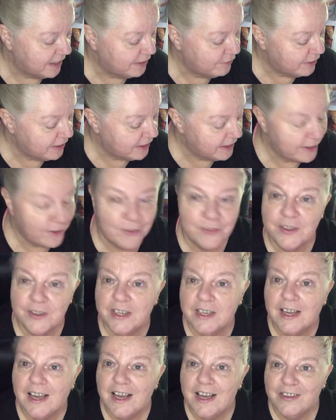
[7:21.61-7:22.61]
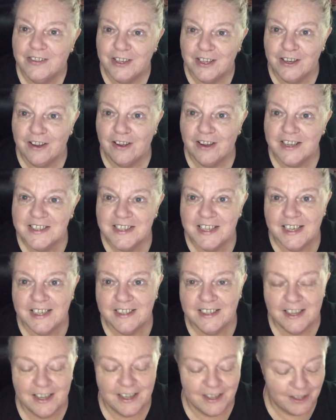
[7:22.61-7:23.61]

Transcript: really on the lighting,